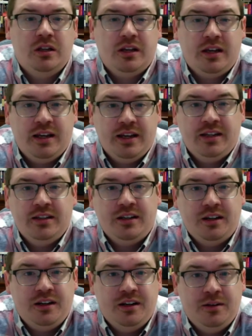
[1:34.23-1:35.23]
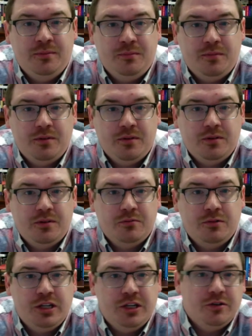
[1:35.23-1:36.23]
And
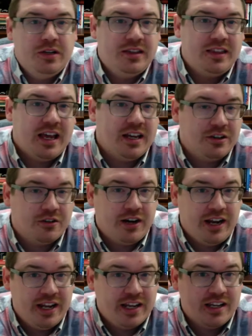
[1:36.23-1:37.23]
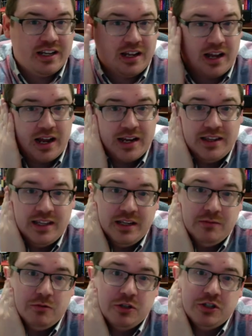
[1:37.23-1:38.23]
when you get that in your head, I
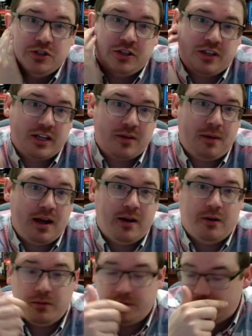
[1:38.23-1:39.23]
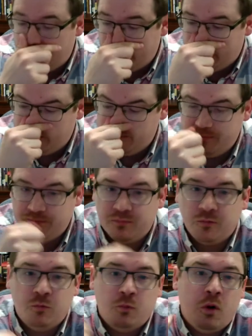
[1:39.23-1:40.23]
then want you to think about
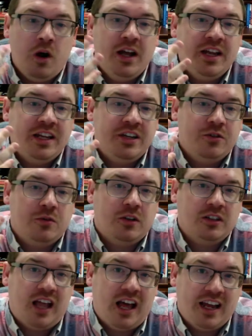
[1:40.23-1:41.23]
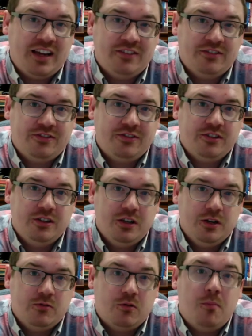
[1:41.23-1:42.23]
what in your life
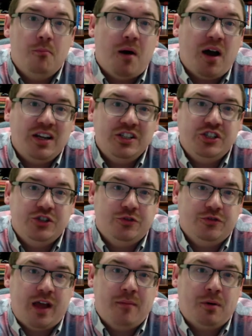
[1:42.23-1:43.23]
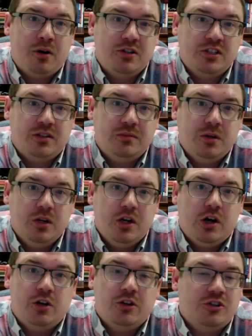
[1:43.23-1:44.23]
reminds you of that person.
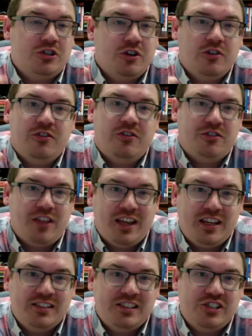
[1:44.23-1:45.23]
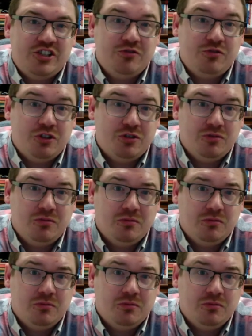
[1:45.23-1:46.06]
Are there certain things that you do?